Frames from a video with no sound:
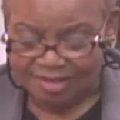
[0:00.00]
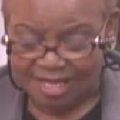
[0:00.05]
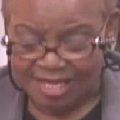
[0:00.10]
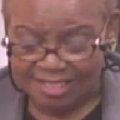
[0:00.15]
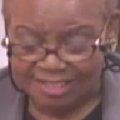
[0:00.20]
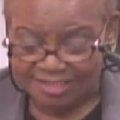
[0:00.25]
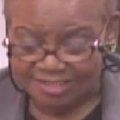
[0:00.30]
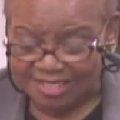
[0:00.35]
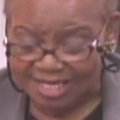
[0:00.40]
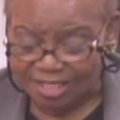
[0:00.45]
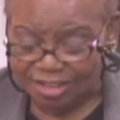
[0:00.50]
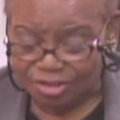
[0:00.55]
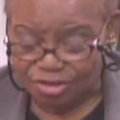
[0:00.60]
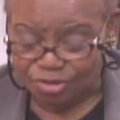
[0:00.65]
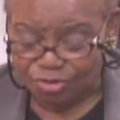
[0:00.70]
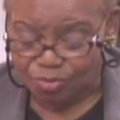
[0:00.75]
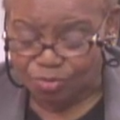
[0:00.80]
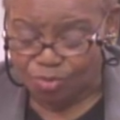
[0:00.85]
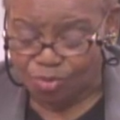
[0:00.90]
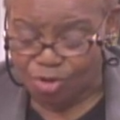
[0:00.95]
They
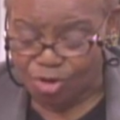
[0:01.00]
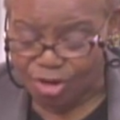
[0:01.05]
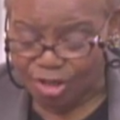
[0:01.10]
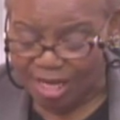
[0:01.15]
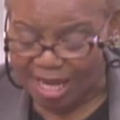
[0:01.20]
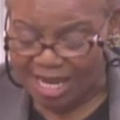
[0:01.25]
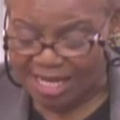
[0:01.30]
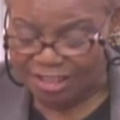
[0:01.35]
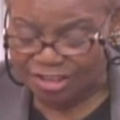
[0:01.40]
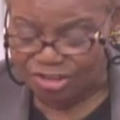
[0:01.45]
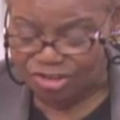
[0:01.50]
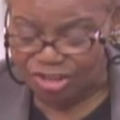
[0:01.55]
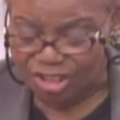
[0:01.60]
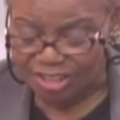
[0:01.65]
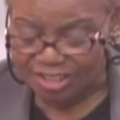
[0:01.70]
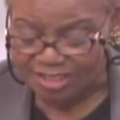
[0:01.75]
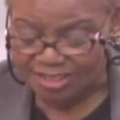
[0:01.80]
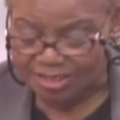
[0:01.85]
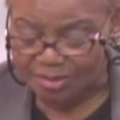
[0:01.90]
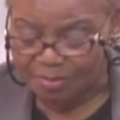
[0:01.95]
set to work, and
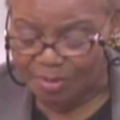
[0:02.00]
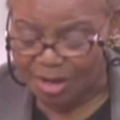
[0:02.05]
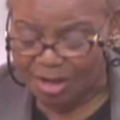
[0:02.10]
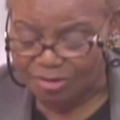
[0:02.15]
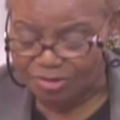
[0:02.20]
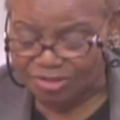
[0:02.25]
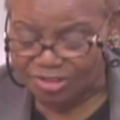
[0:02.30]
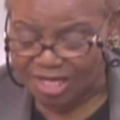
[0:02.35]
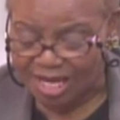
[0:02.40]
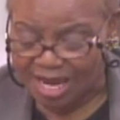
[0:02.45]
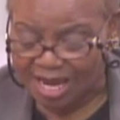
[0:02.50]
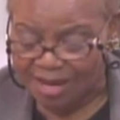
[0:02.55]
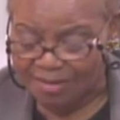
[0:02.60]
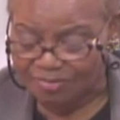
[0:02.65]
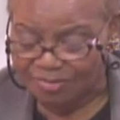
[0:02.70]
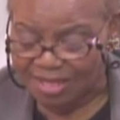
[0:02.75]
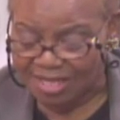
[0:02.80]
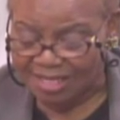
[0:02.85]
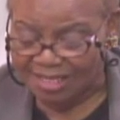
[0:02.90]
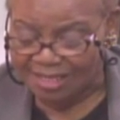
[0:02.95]
just about
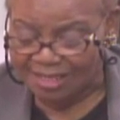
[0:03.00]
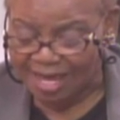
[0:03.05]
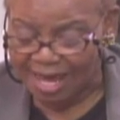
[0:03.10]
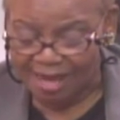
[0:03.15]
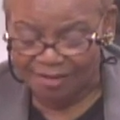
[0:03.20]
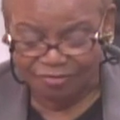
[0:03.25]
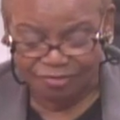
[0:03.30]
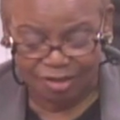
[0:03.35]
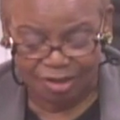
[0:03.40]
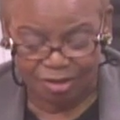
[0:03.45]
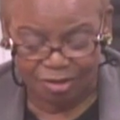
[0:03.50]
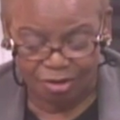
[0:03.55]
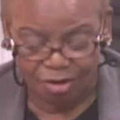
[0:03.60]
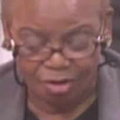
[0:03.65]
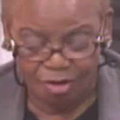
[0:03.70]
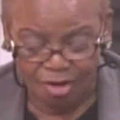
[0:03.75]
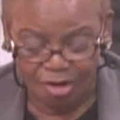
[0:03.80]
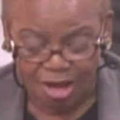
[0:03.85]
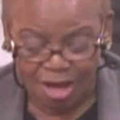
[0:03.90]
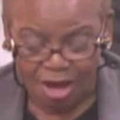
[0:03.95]
time they got the
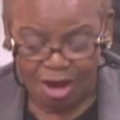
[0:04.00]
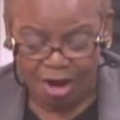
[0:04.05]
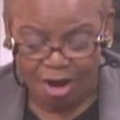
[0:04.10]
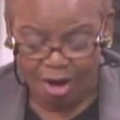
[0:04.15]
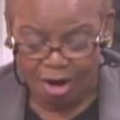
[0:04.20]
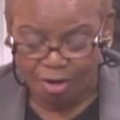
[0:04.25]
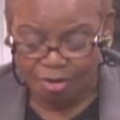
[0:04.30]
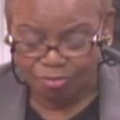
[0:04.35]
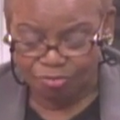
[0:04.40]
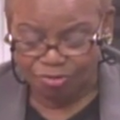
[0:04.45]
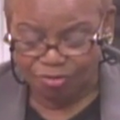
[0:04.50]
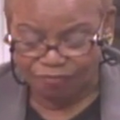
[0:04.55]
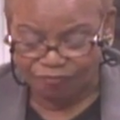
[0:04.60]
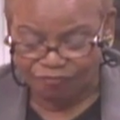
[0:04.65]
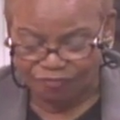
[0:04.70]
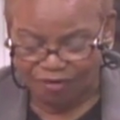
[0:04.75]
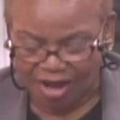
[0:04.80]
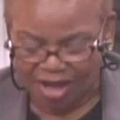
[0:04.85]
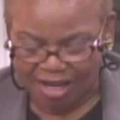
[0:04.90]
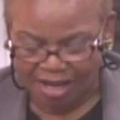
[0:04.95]
log on the
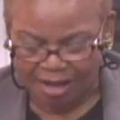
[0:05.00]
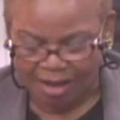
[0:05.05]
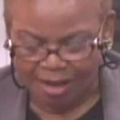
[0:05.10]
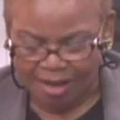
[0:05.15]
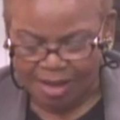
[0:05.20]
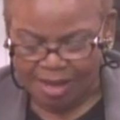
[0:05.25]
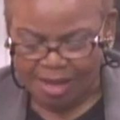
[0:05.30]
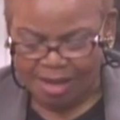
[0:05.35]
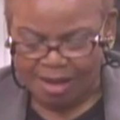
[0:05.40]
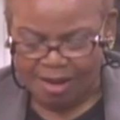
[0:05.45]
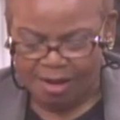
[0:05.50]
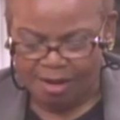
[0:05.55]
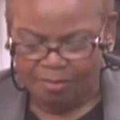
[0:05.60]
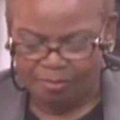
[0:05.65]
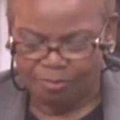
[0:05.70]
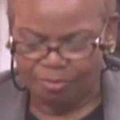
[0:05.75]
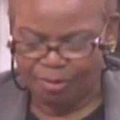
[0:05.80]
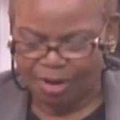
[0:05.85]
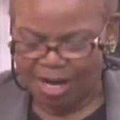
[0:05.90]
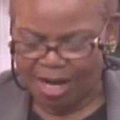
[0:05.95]
fire.
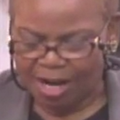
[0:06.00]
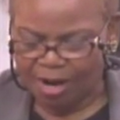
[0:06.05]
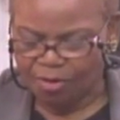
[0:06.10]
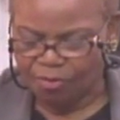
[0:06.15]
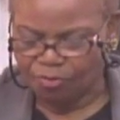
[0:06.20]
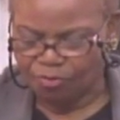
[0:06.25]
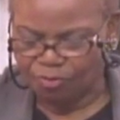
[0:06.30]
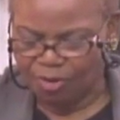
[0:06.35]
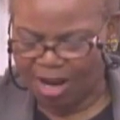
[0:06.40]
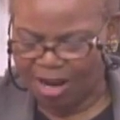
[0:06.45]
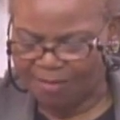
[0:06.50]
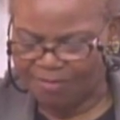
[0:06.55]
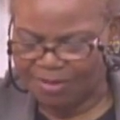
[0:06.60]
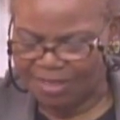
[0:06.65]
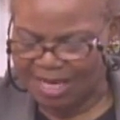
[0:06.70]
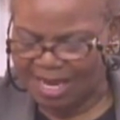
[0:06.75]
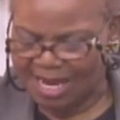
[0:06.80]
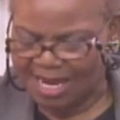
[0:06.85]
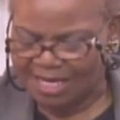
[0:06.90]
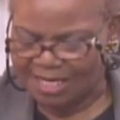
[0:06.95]
Br'er
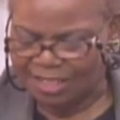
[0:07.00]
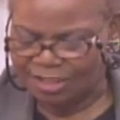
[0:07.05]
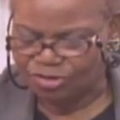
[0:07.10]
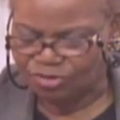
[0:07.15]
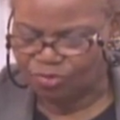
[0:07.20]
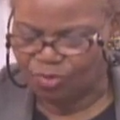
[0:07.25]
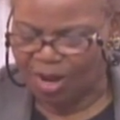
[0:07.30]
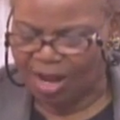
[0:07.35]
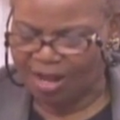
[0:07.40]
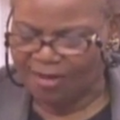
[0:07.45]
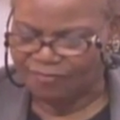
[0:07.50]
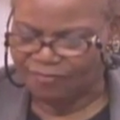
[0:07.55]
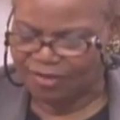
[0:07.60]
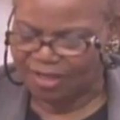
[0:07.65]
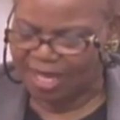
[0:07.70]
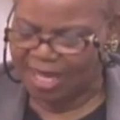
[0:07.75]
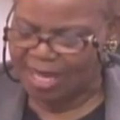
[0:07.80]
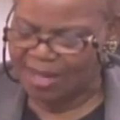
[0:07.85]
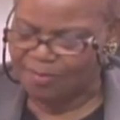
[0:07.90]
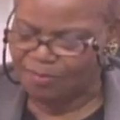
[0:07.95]
Rabbit and his wife
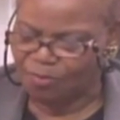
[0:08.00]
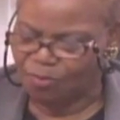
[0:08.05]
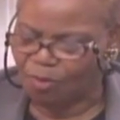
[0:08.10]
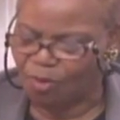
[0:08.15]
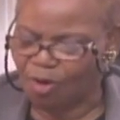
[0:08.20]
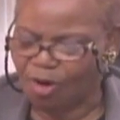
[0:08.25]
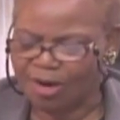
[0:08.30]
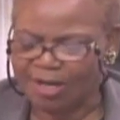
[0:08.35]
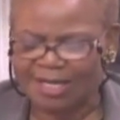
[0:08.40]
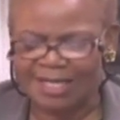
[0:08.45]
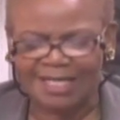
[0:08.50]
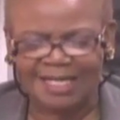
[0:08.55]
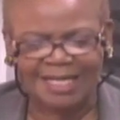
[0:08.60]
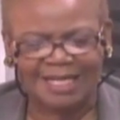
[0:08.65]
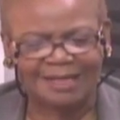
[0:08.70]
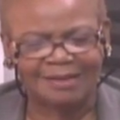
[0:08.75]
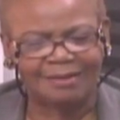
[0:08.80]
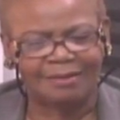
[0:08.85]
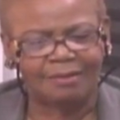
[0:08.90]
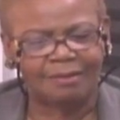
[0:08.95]
came walking
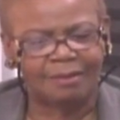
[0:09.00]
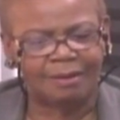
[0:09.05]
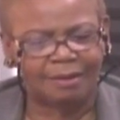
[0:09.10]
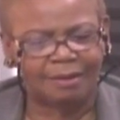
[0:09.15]
in.